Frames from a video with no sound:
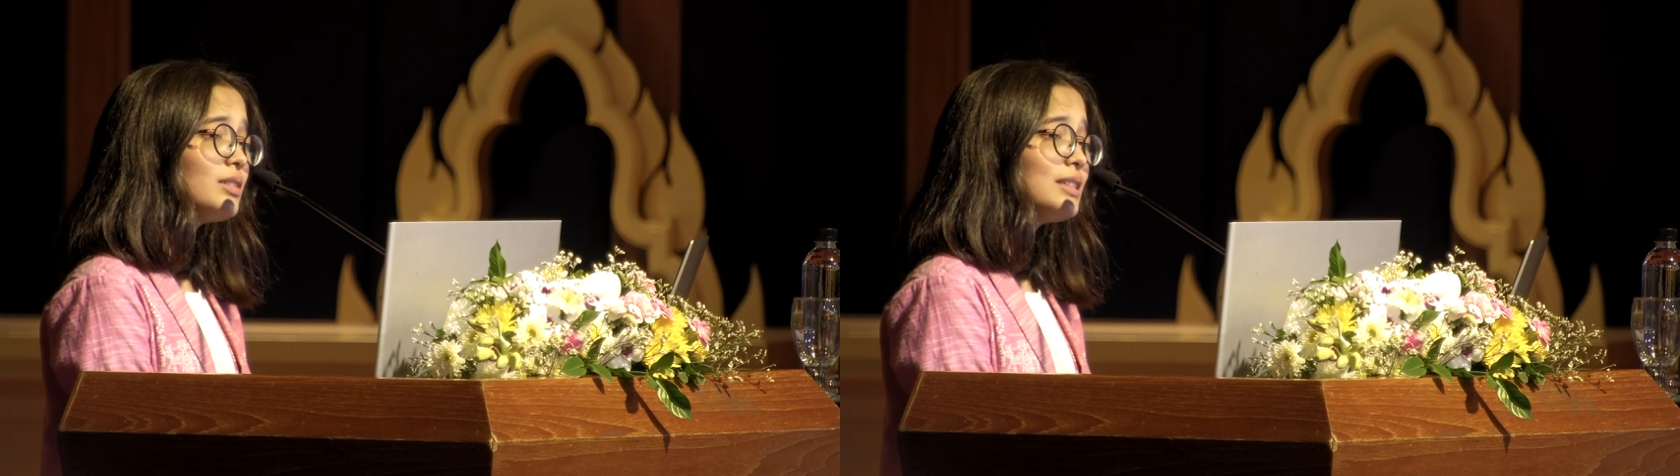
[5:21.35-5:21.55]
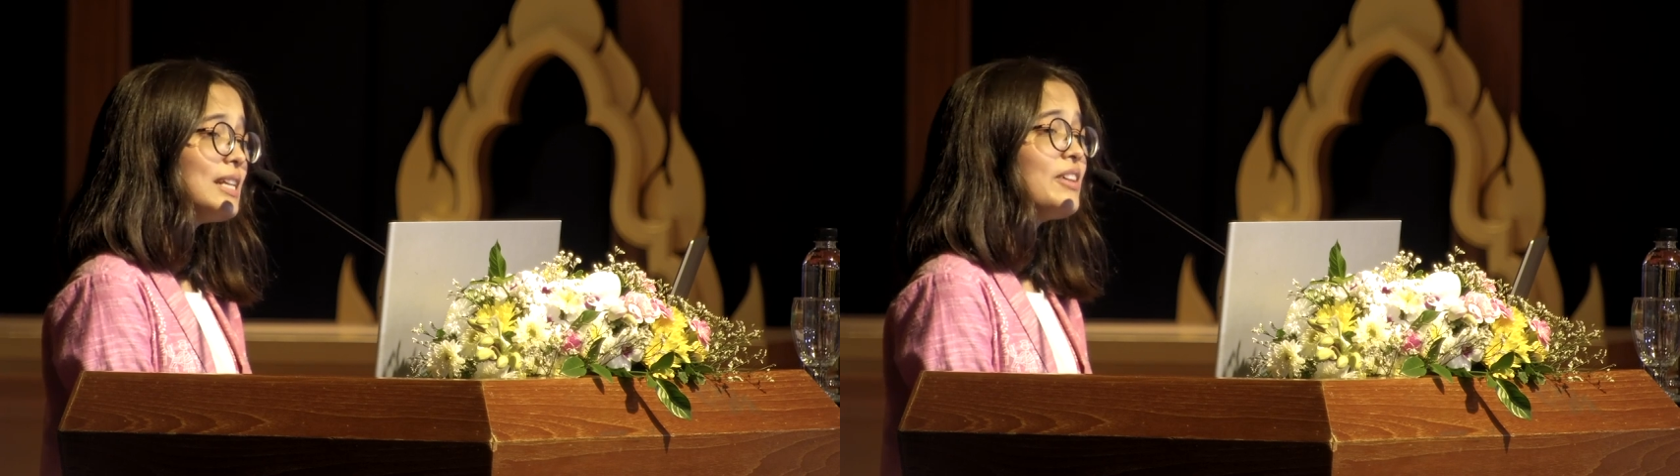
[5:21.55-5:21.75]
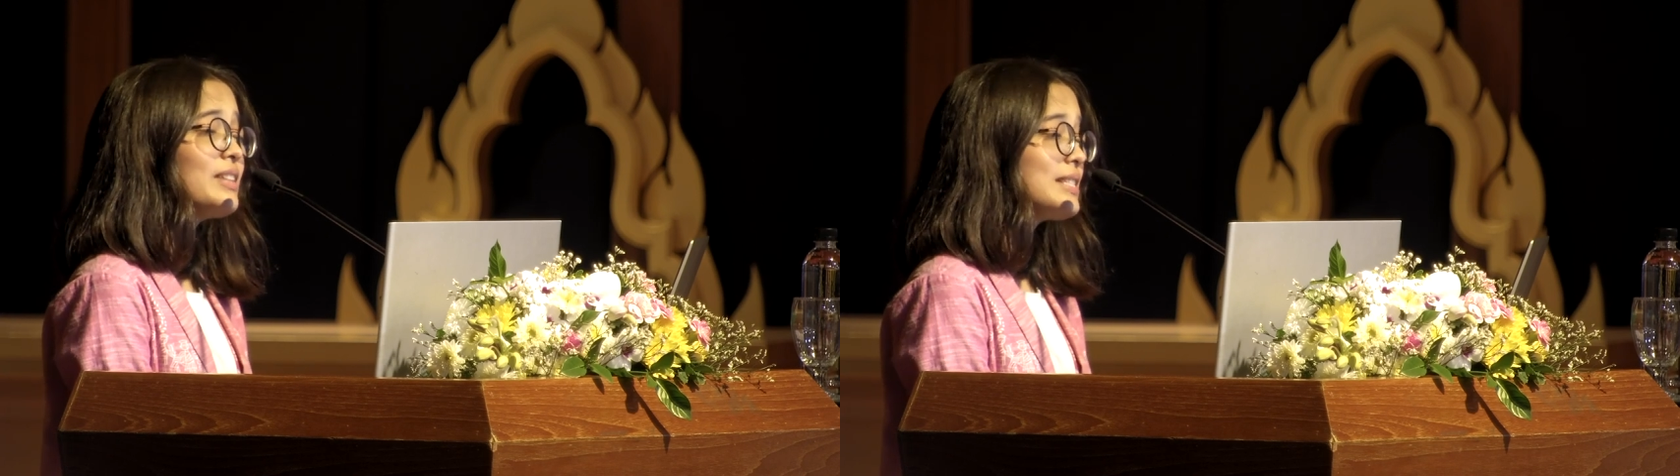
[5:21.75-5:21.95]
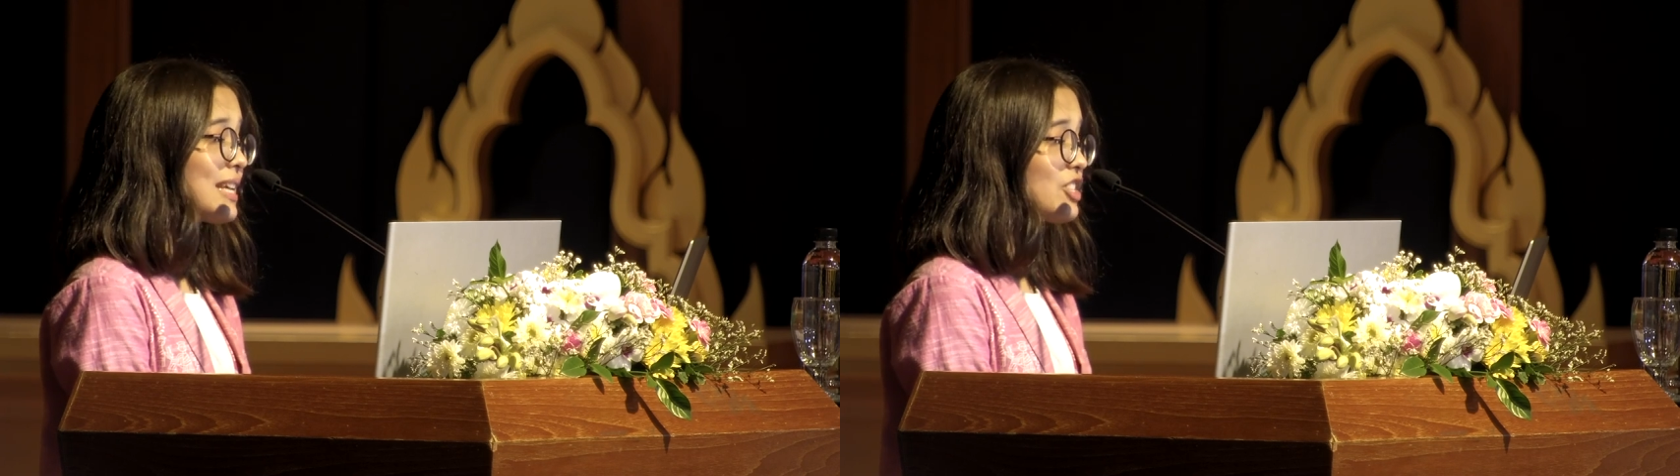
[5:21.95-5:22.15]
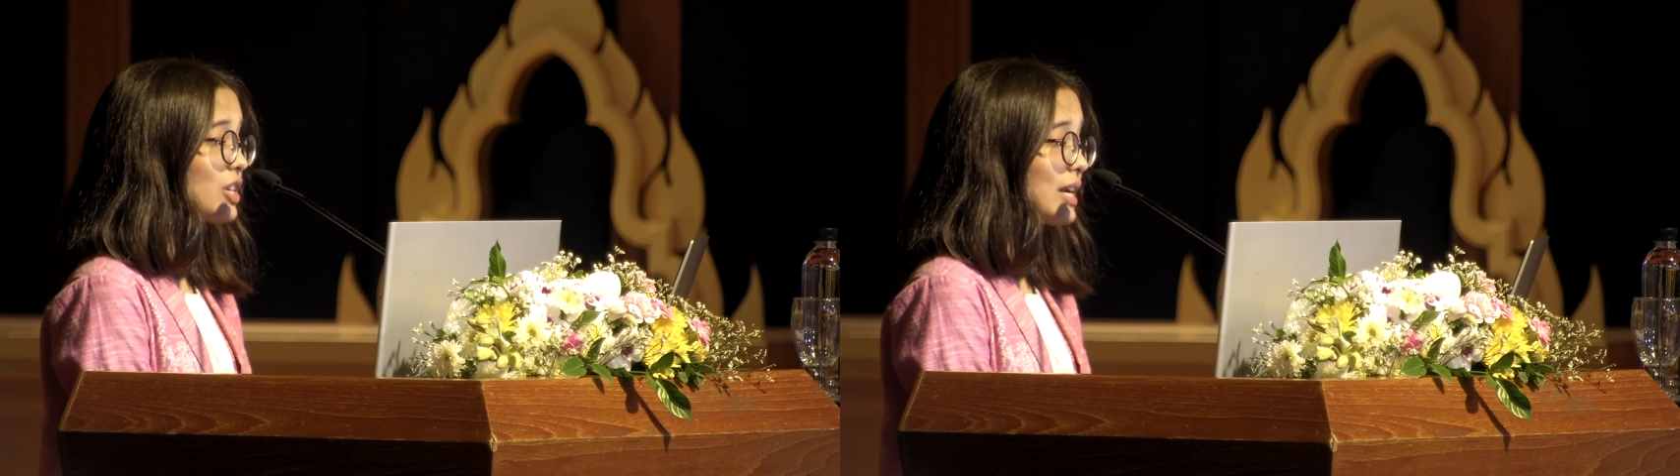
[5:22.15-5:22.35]
to live in
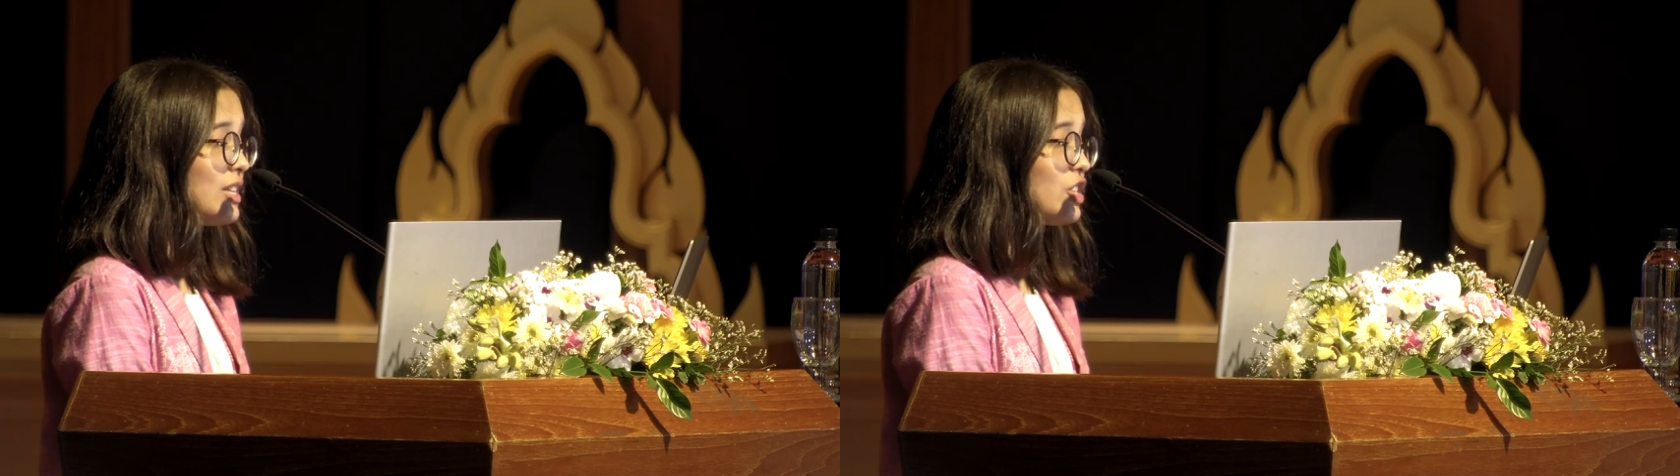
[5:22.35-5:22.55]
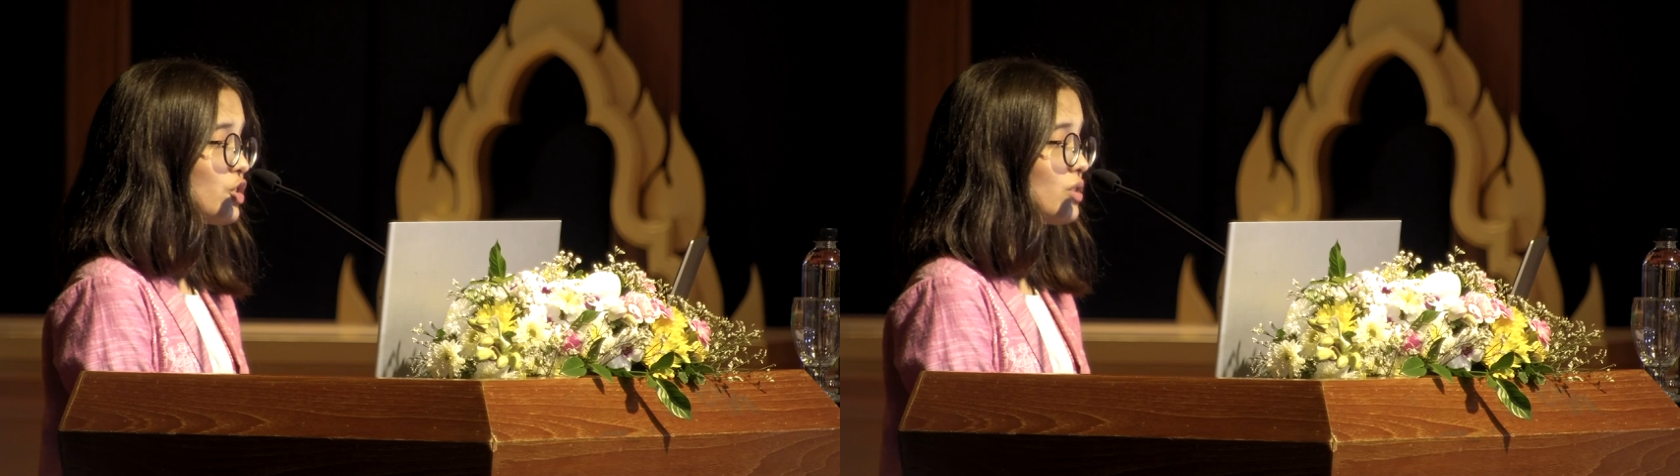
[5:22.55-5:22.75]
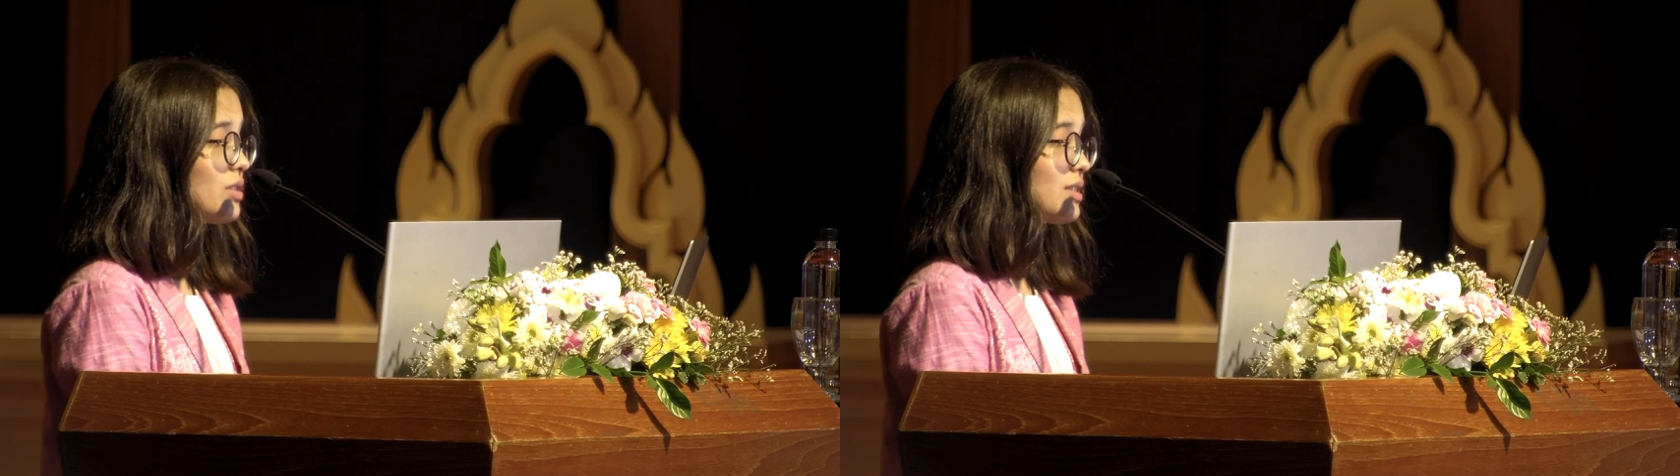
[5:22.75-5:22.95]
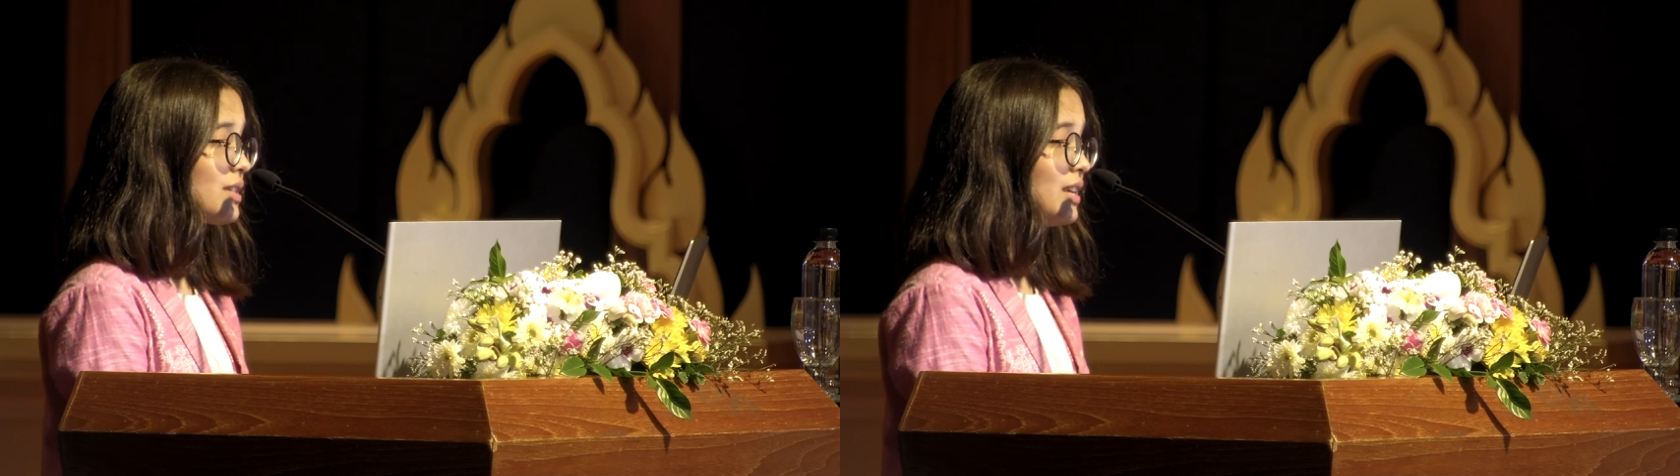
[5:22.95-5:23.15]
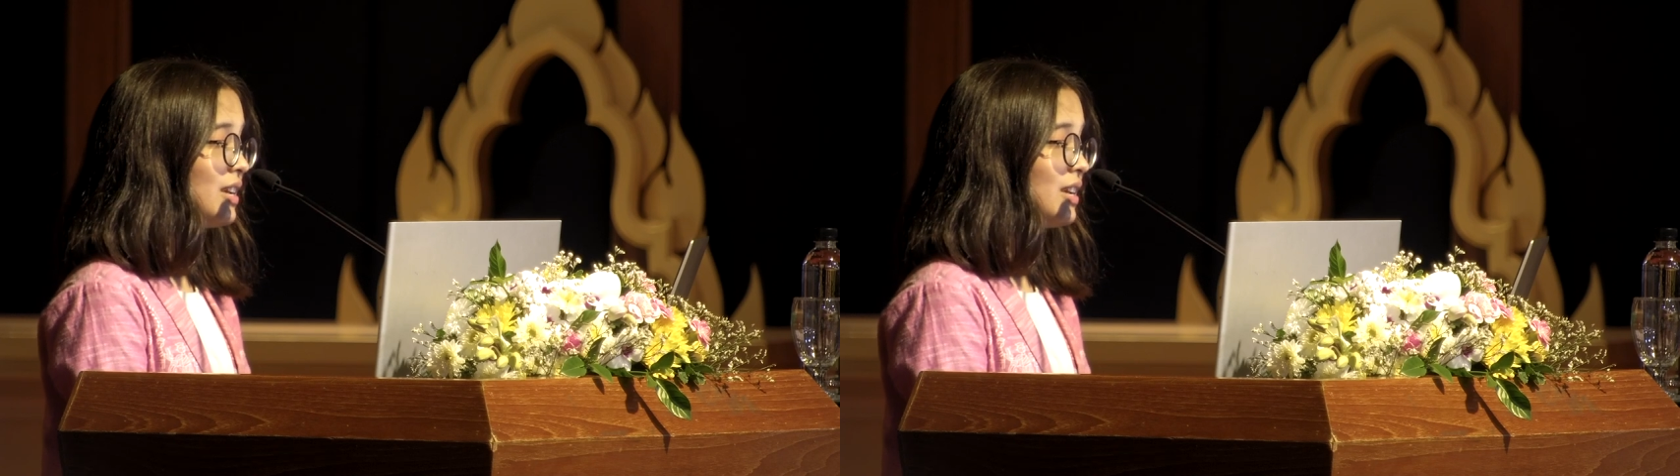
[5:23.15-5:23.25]
such a conditions